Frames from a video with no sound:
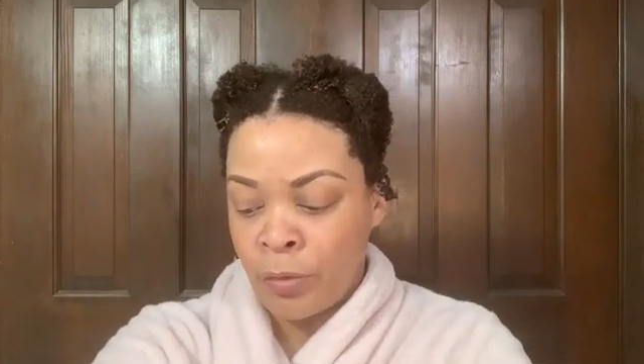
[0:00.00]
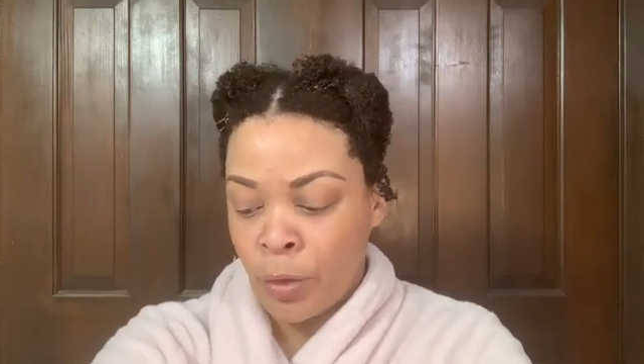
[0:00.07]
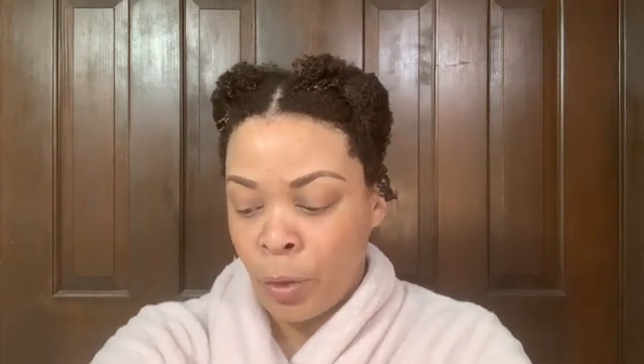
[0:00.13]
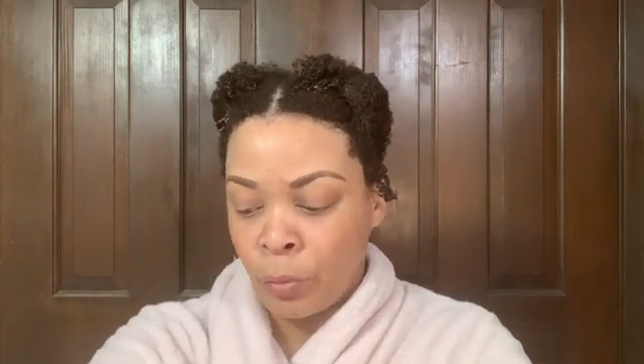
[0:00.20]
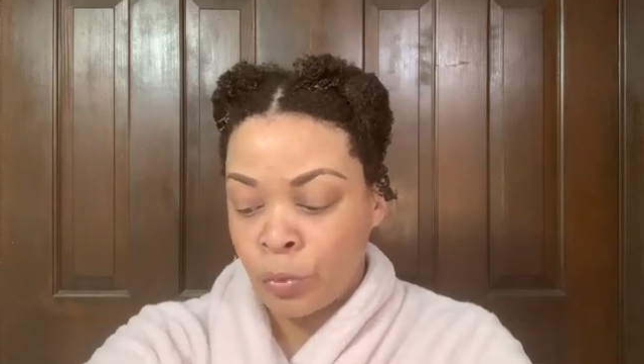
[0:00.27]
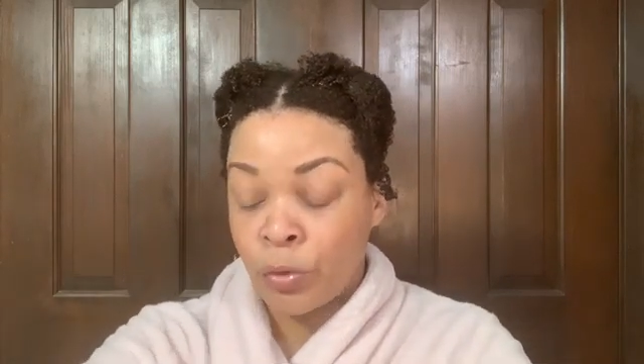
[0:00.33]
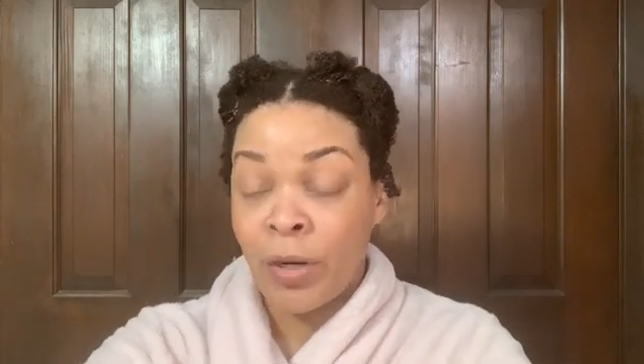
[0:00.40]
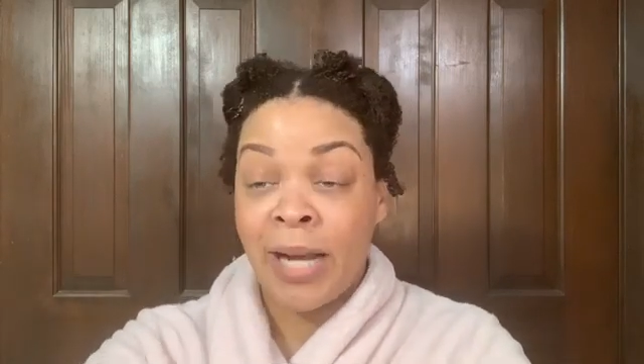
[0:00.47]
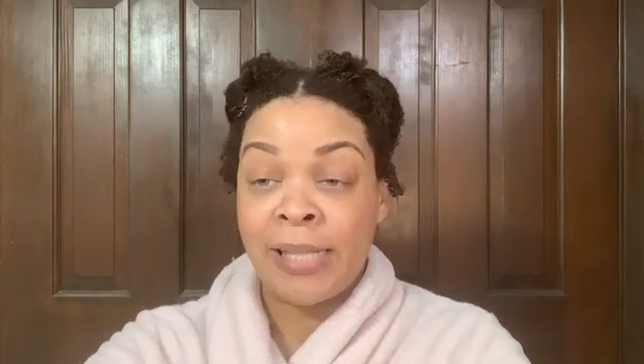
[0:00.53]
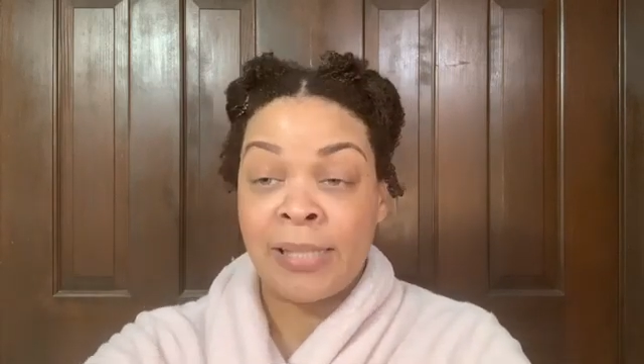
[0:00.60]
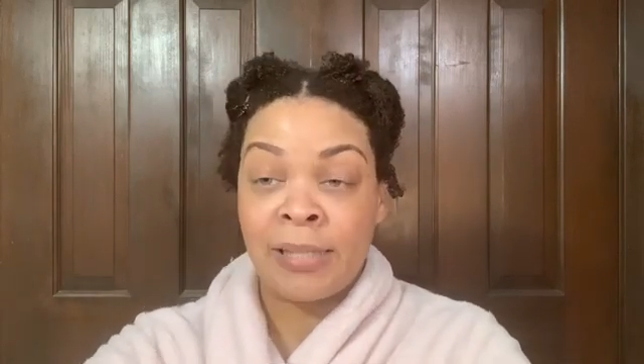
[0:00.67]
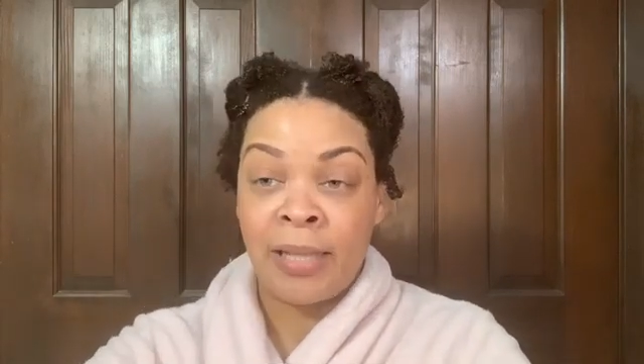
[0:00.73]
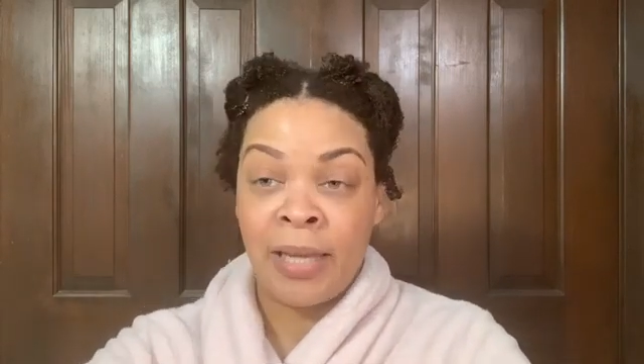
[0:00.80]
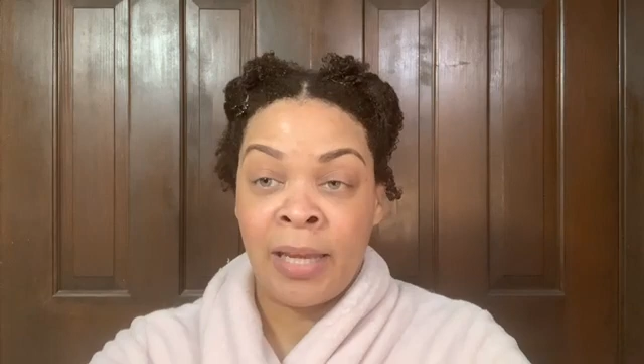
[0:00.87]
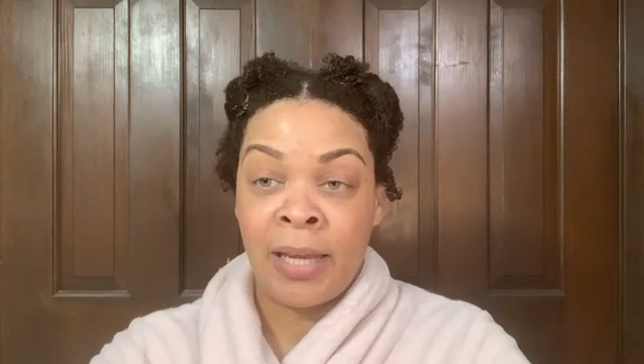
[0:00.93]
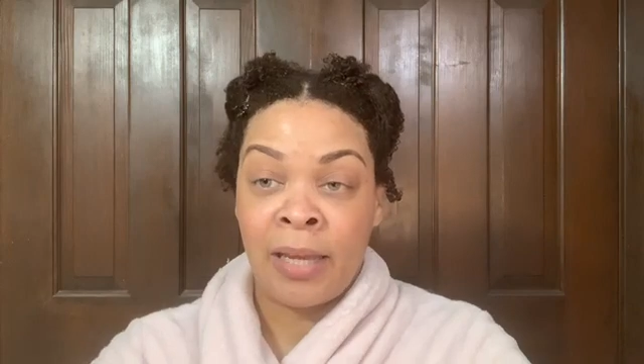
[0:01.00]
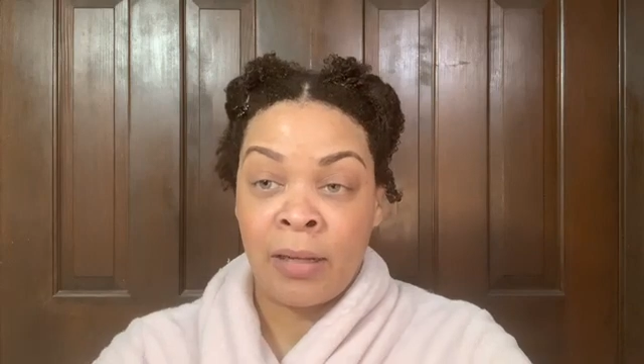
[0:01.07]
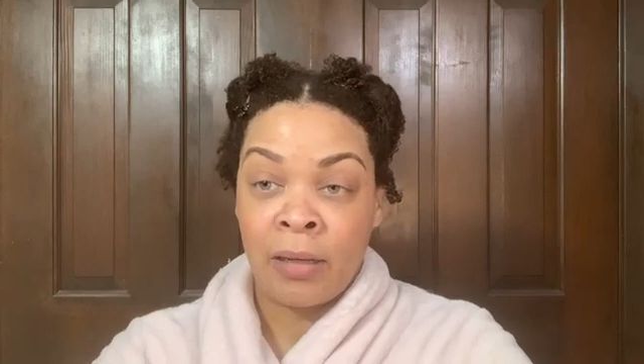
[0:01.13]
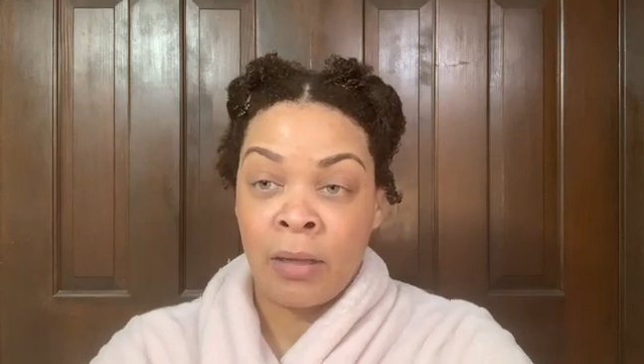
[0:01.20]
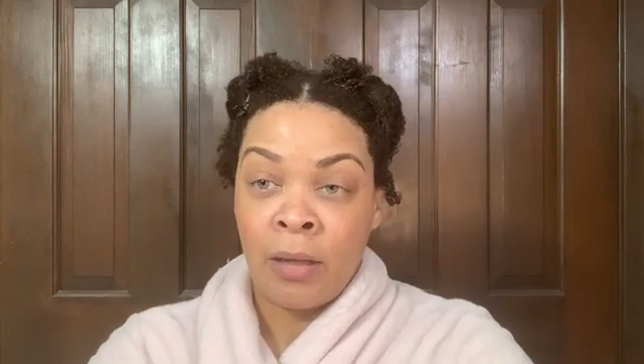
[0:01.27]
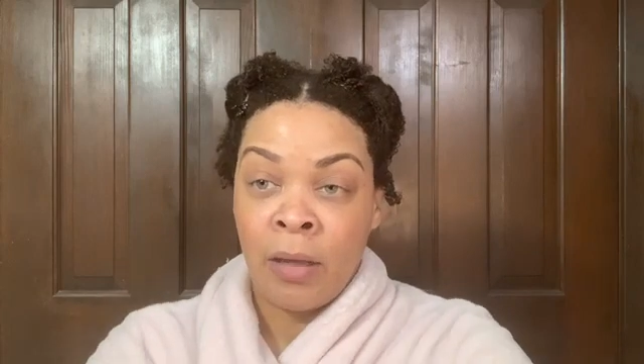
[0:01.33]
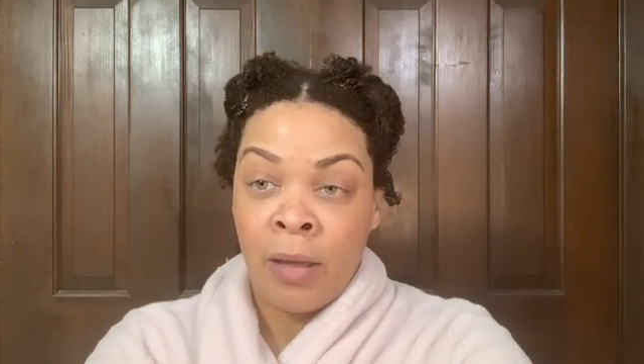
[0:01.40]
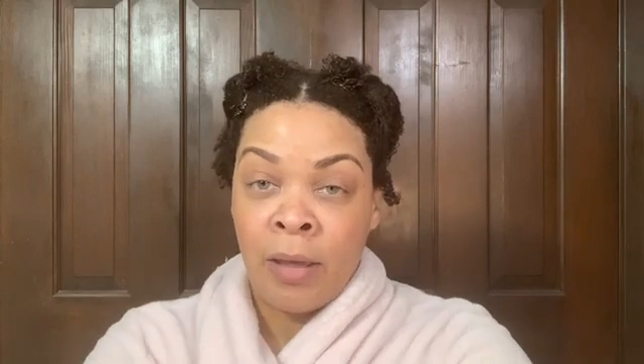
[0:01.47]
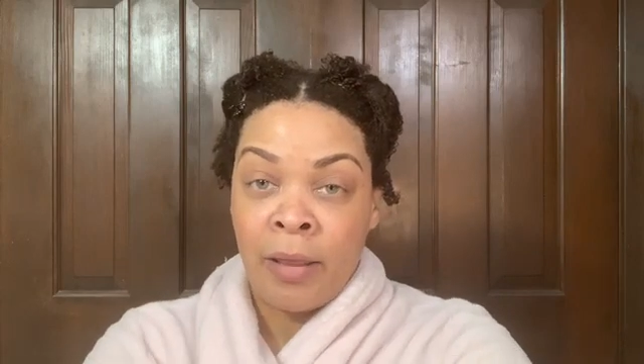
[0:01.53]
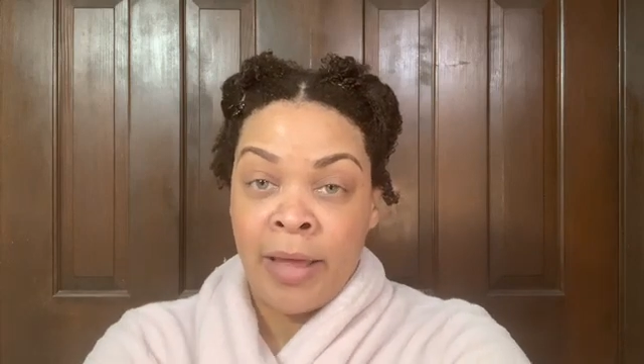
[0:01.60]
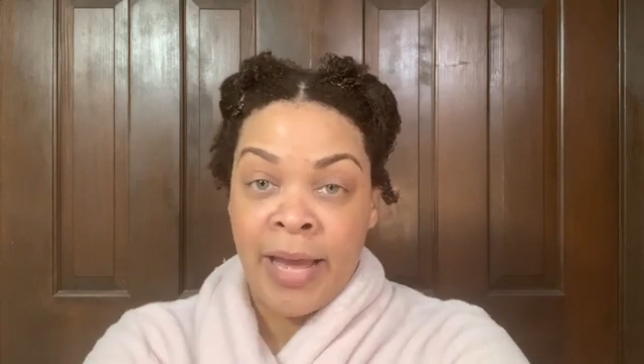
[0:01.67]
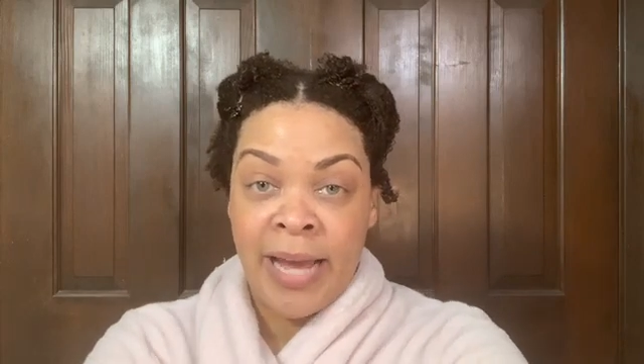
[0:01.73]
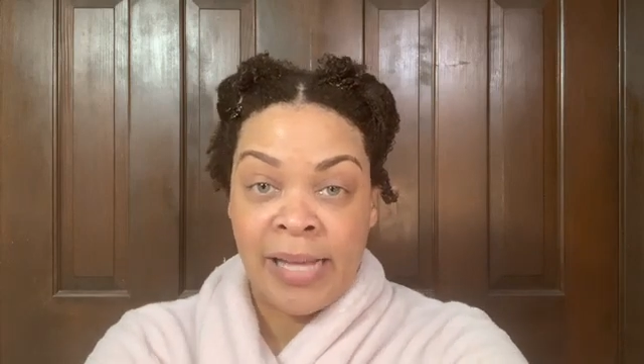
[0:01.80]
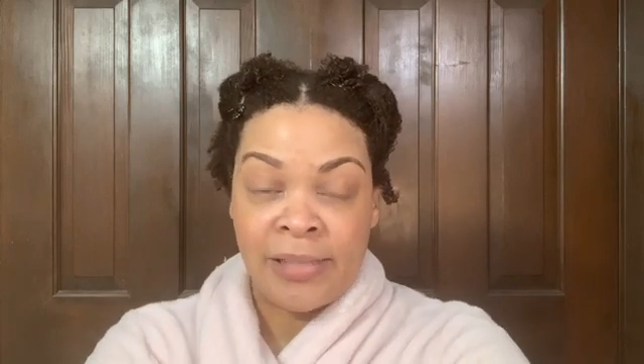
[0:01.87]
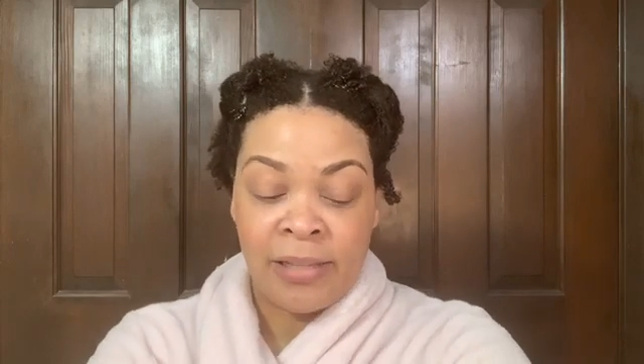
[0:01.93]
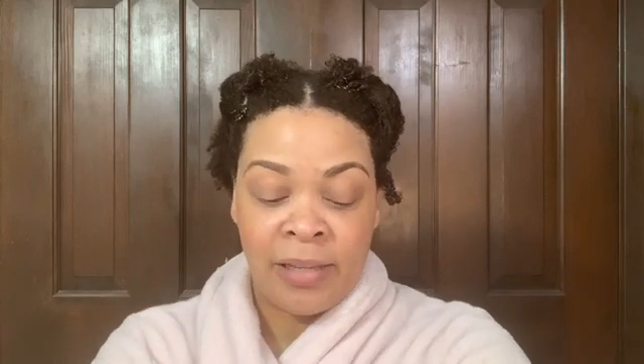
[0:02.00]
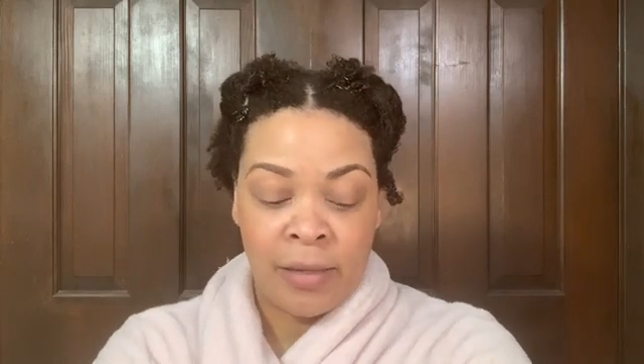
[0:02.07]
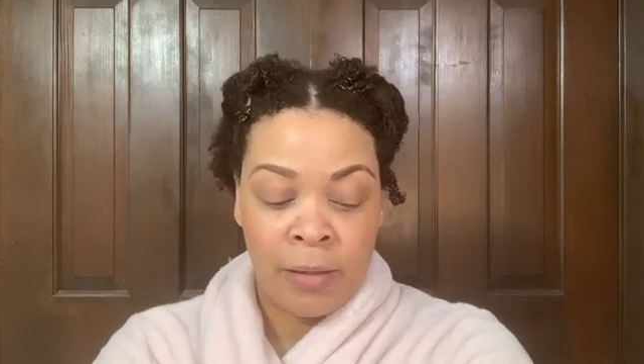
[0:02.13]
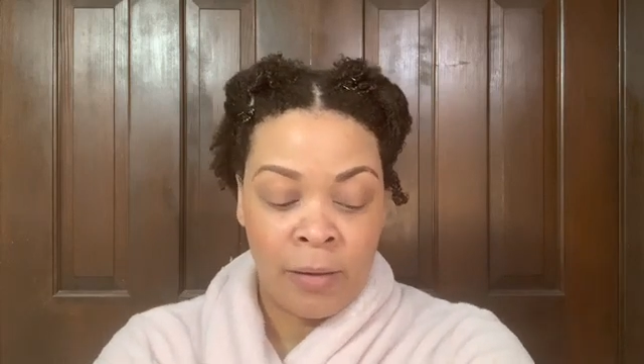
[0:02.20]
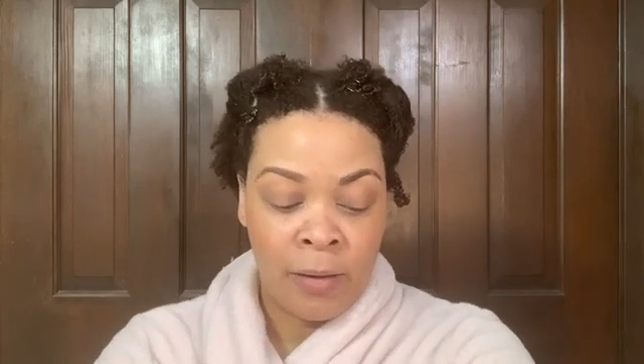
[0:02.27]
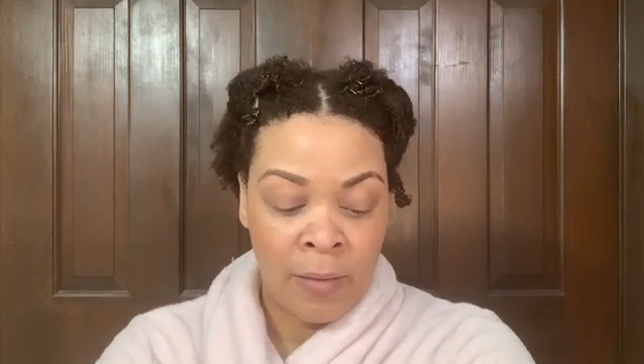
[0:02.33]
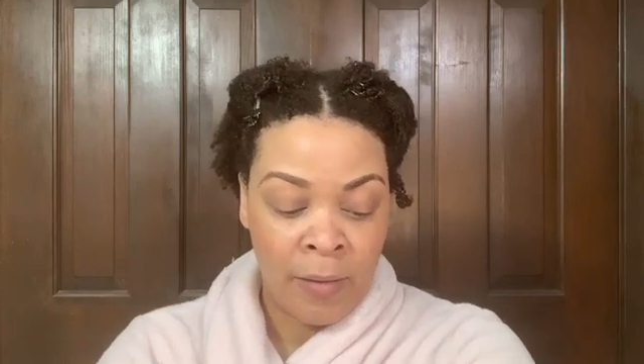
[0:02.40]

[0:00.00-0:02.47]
you know, dry skin that hasn't